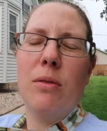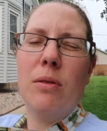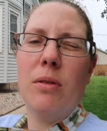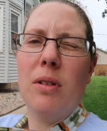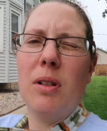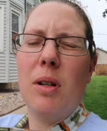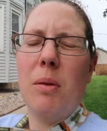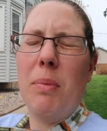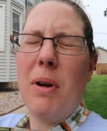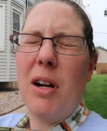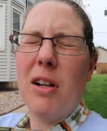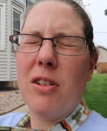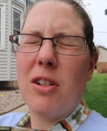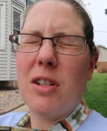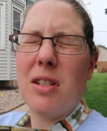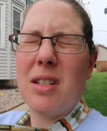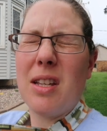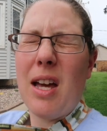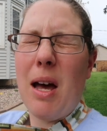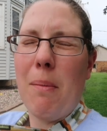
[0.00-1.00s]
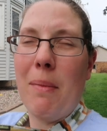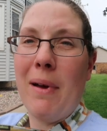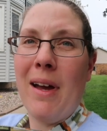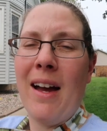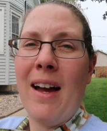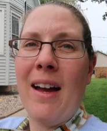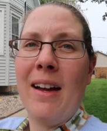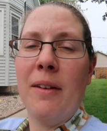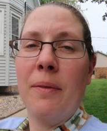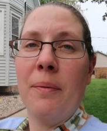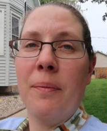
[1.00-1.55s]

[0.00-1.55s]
Ooh, a bug just got my